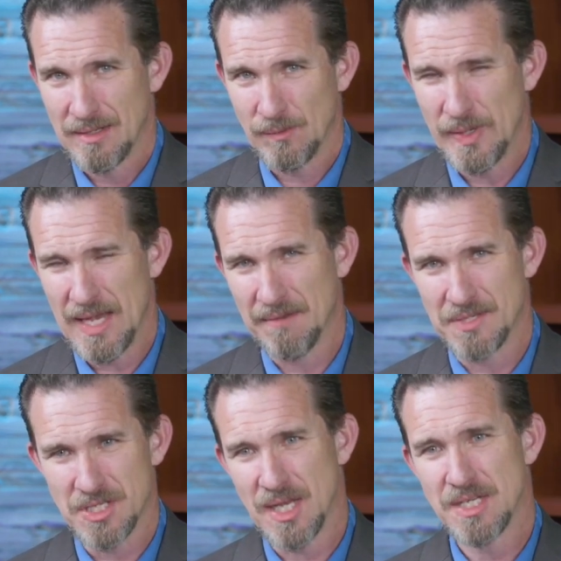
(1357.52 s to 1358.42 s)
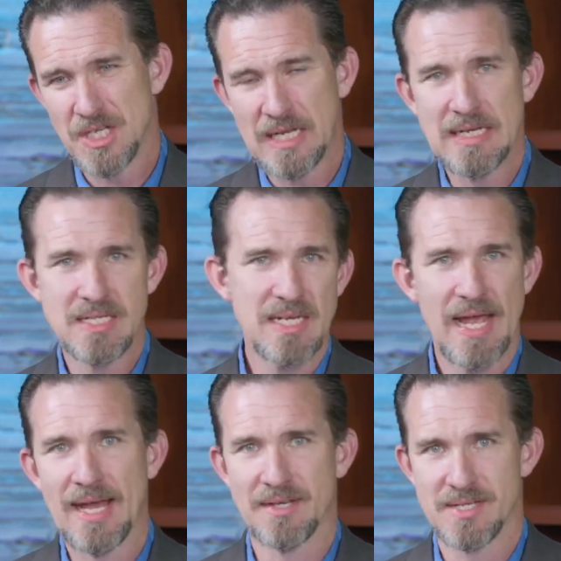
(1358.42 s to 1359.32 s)
We have such easy
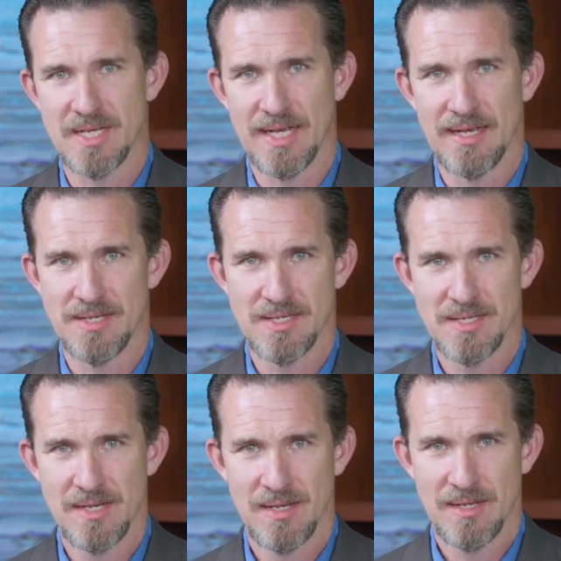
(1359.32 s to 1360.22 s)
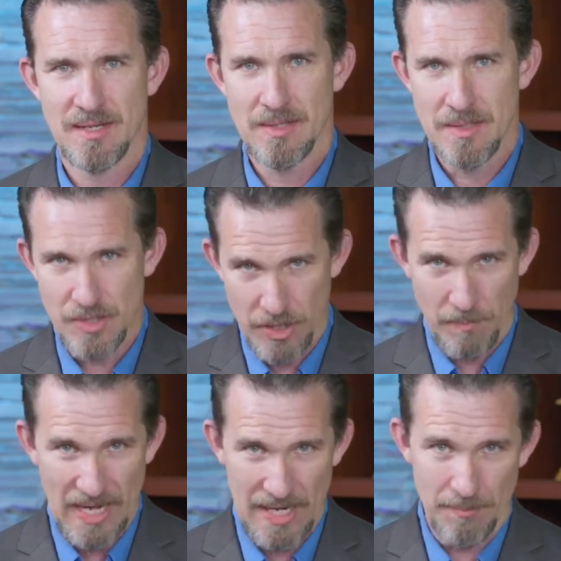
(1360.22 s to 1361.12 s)
access to the
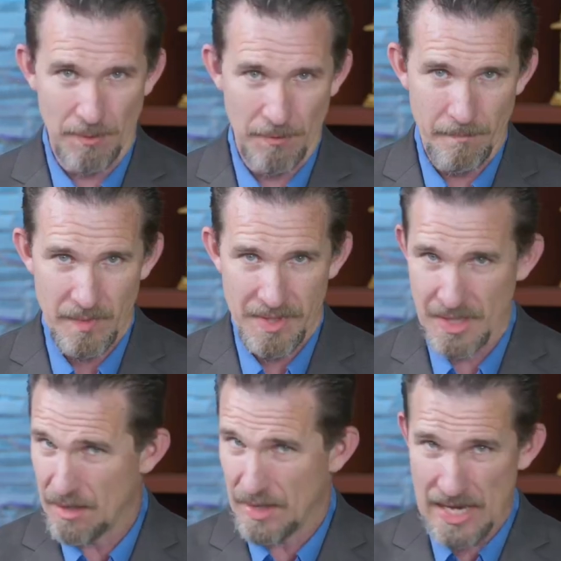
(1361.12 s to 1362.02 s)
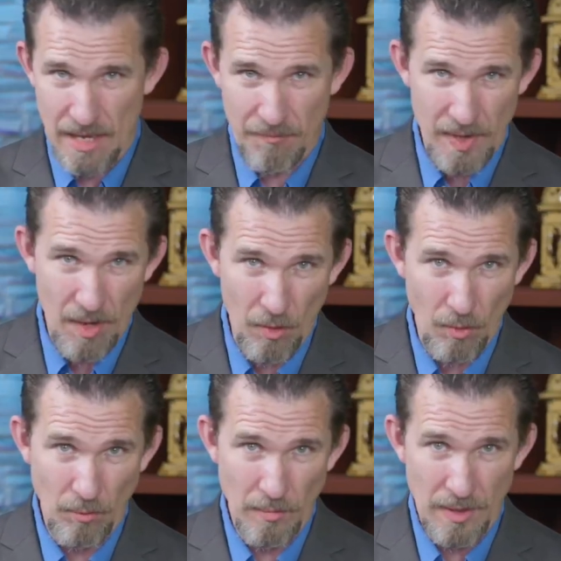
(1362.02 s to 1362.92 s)
Bible. Nearly every
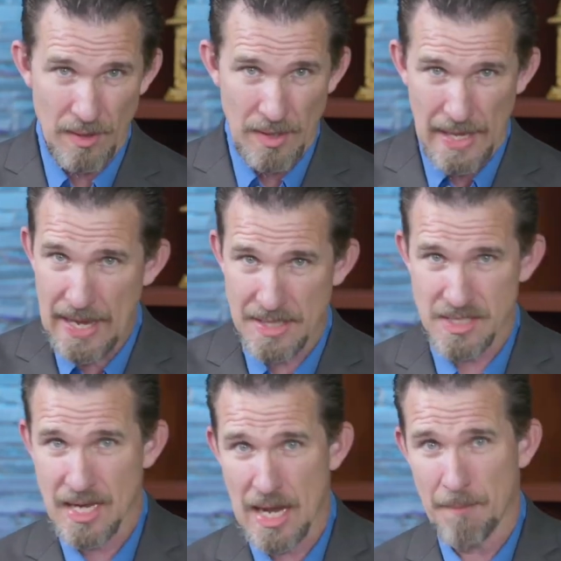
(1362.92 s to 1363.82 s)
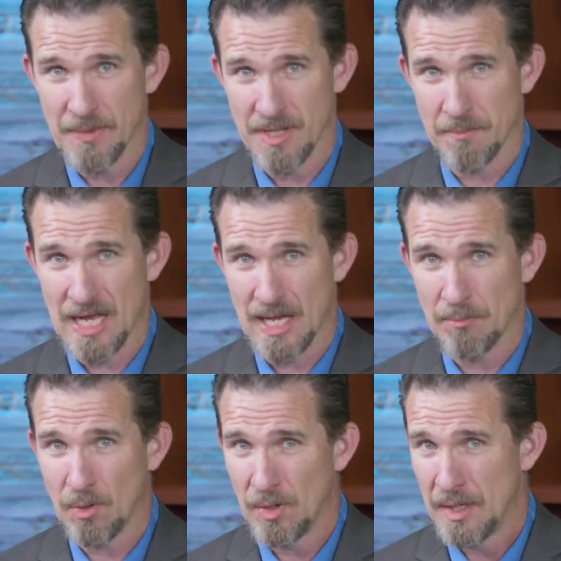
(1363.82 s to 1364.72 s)
home has a copy of the
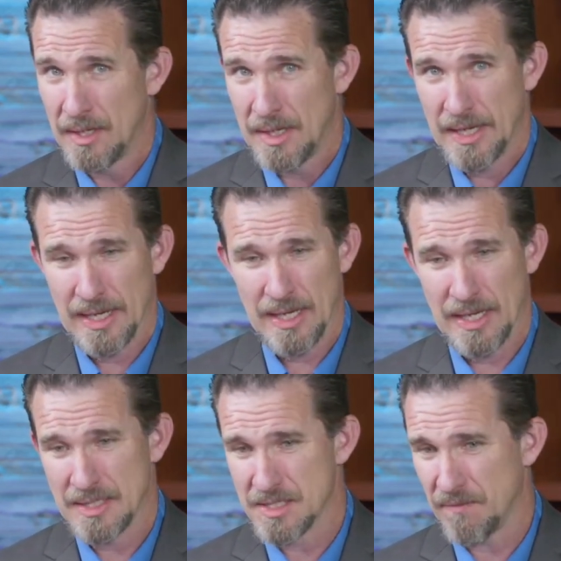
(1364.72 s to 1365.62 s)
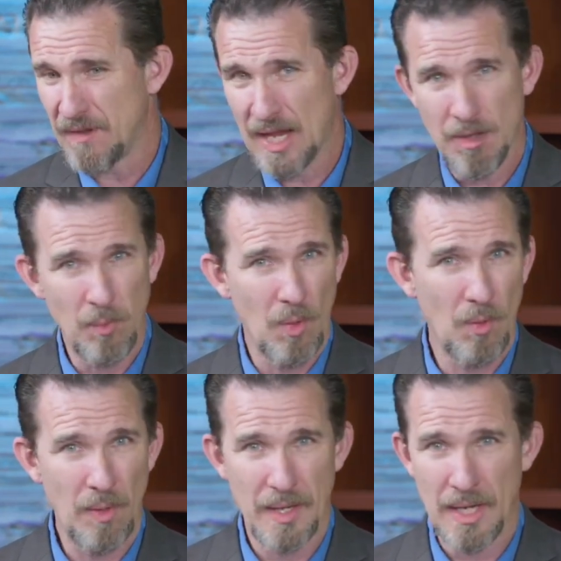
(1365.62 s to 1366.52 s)
Bible. It's
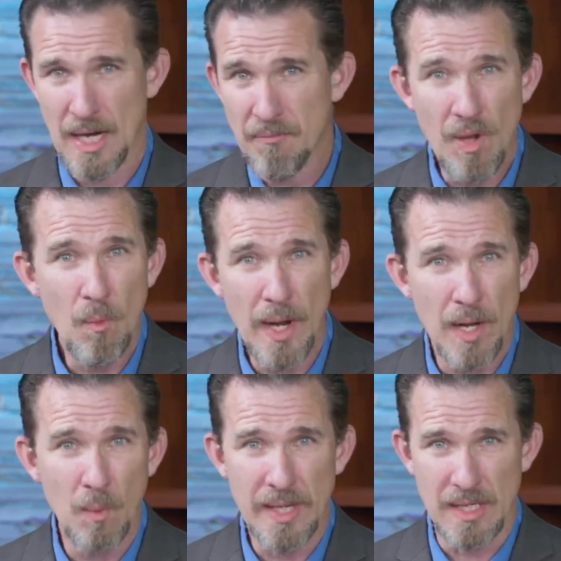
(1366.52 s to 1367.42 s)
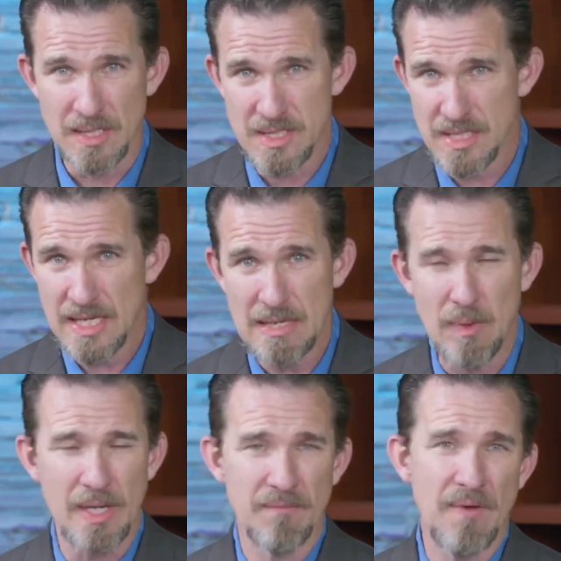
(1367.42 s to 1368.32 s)
available everywhere we can see.
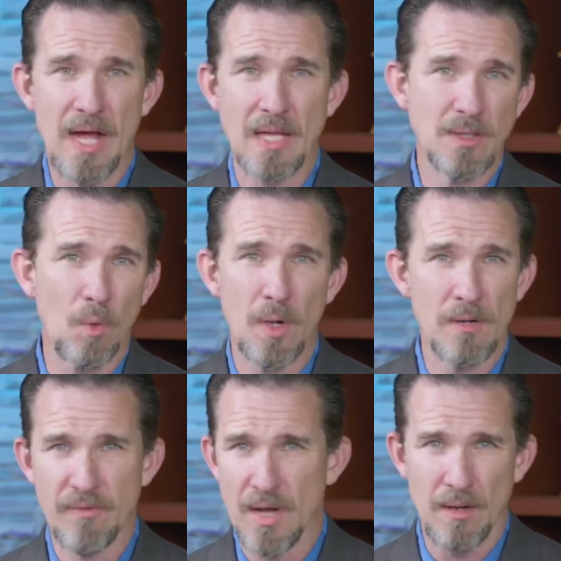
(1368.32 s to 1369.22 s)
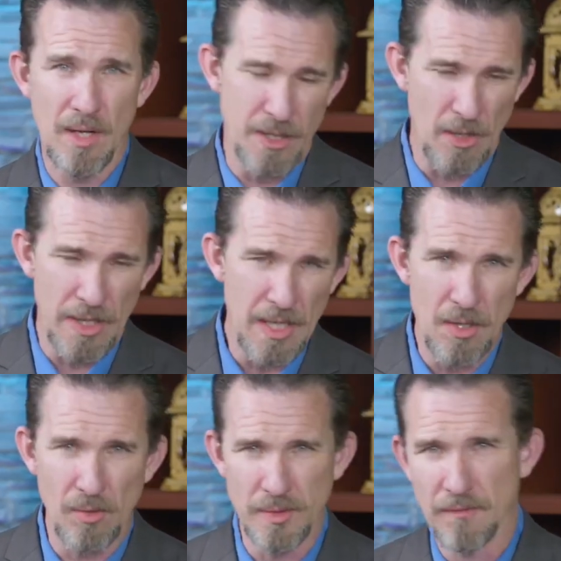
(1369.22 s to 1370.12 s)
We can find the Word of God. You can get
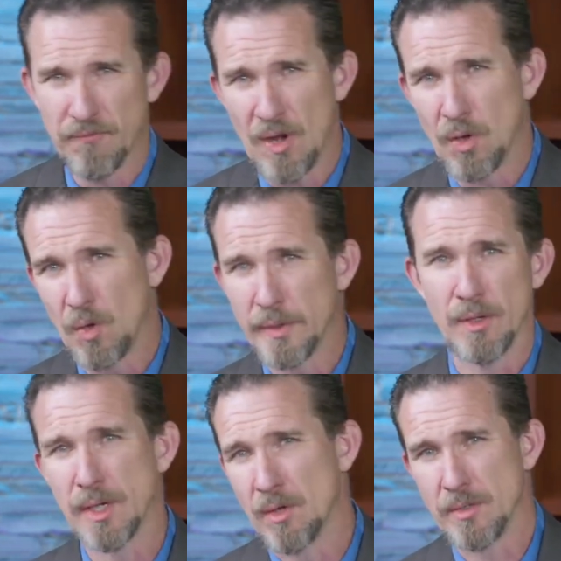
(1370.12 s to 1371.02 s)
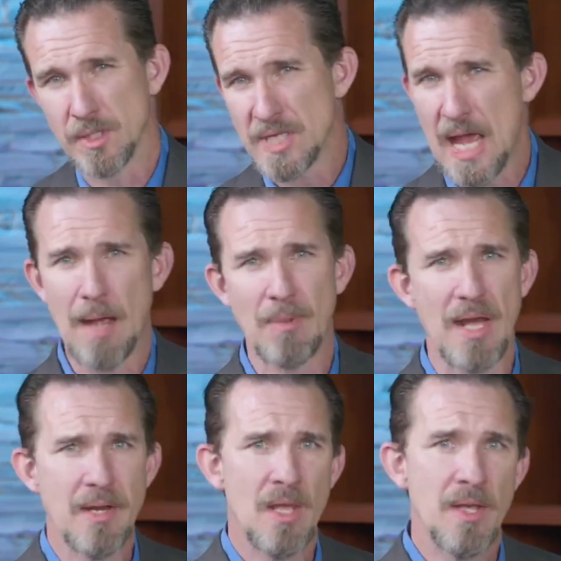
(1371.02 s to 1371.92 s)
it on your phone. You can get it on your
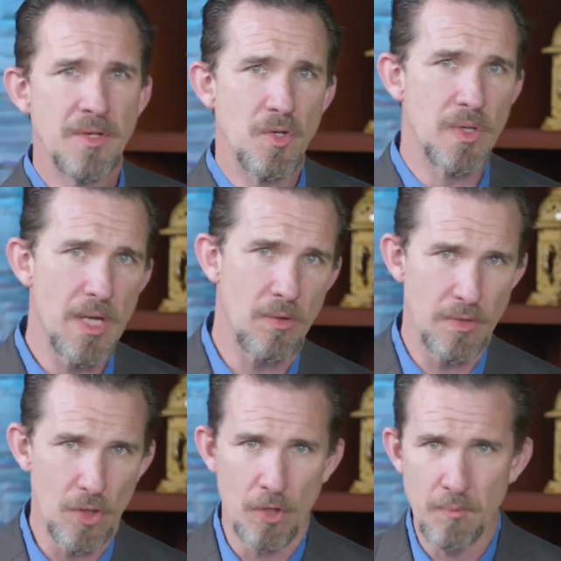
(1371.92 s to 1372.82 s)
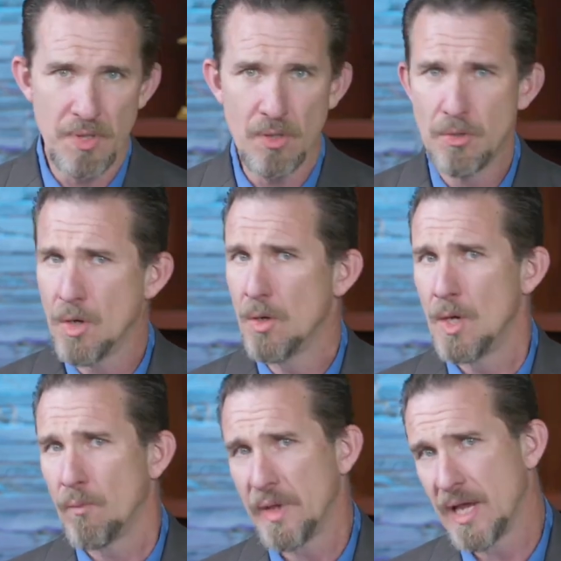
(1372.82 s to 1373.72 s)
tablet. You can get it on your computer.
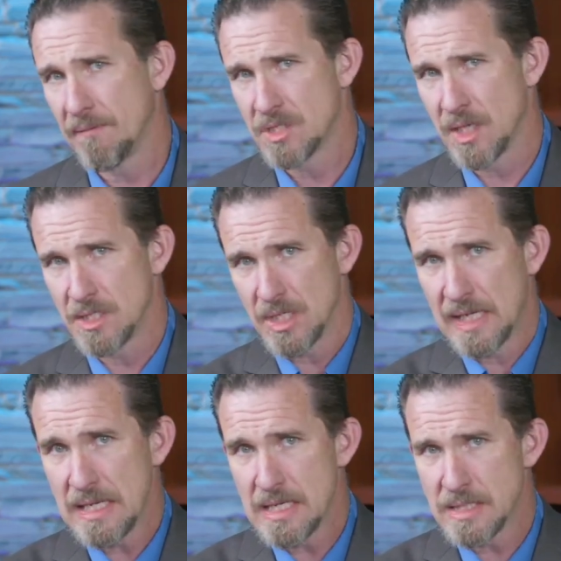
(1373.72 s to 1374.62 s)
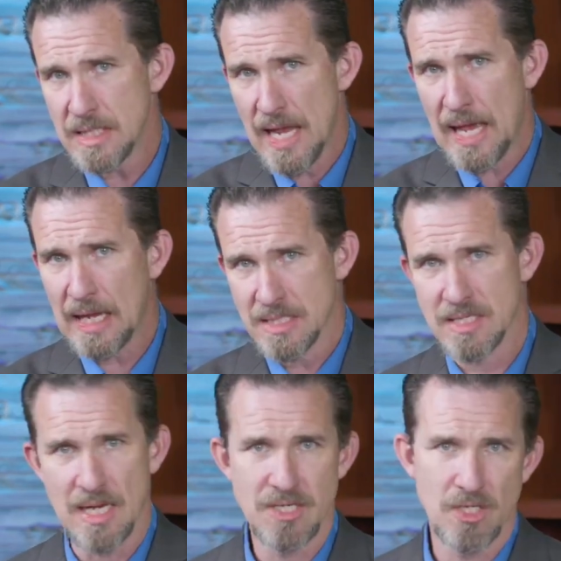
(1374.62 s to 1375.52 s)
We have such easy
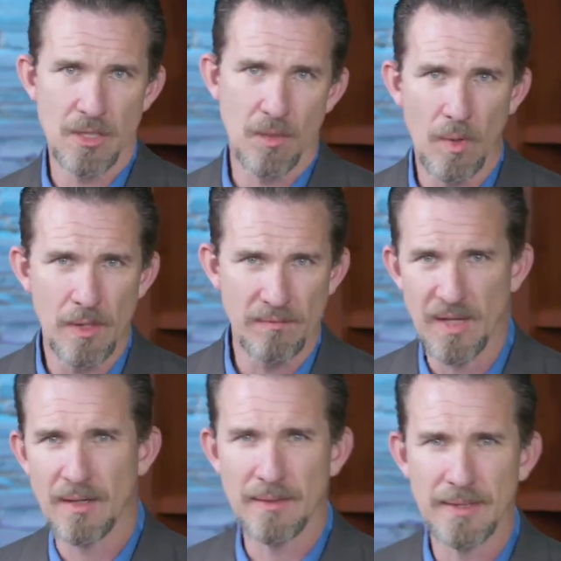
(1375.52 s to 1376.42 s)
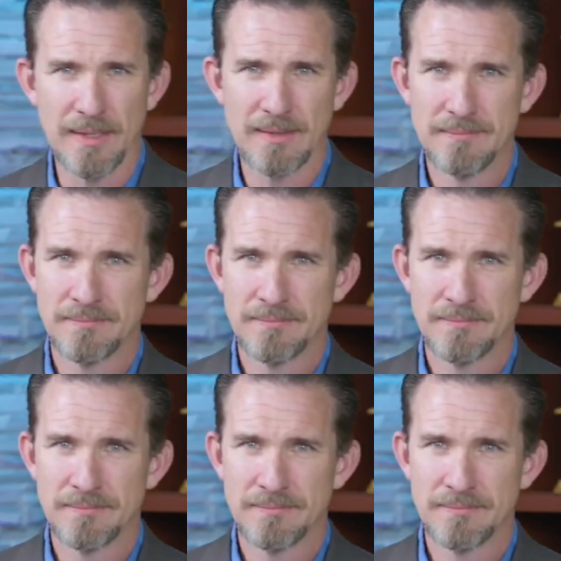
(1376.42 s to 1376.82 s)
access to the Word of God.